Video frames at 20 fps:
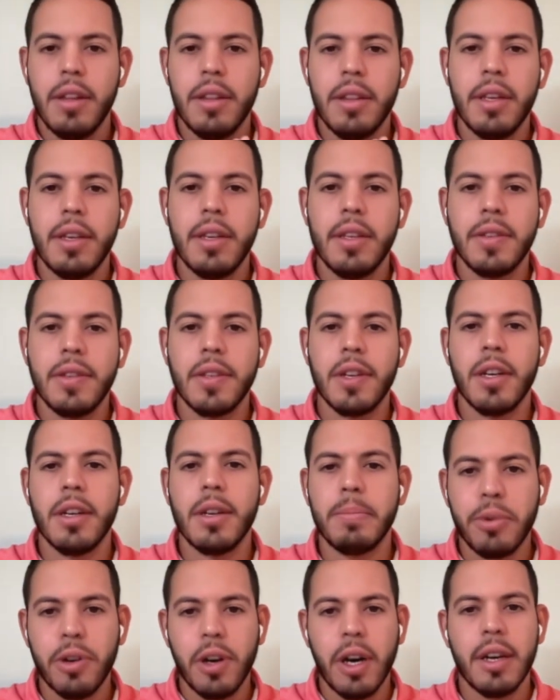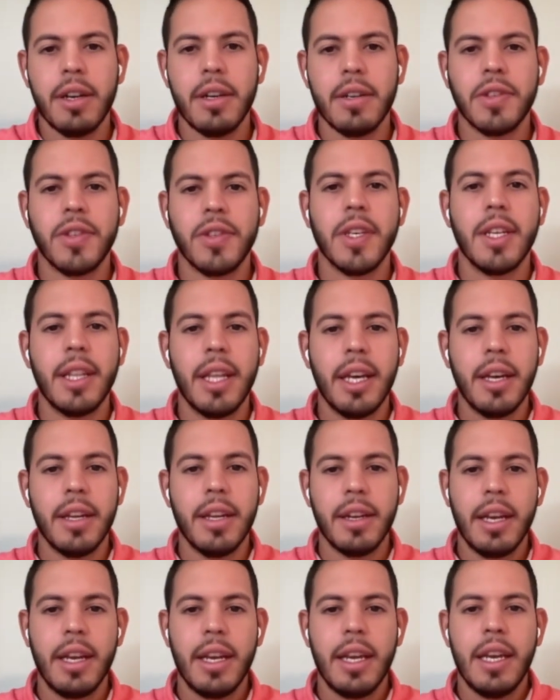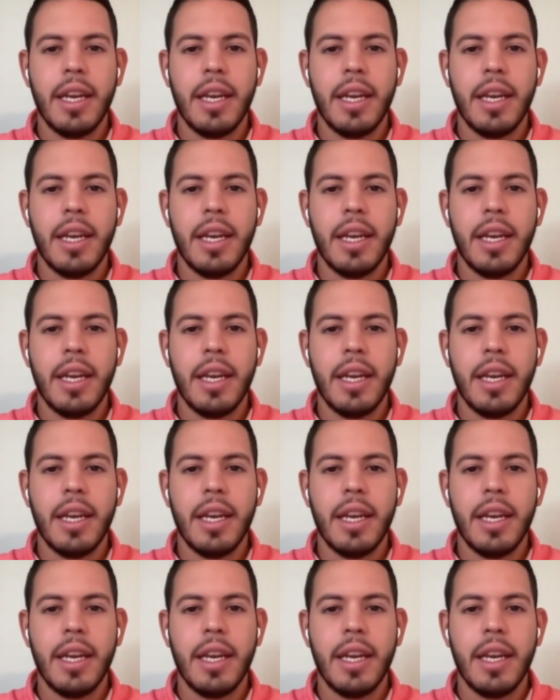these products and then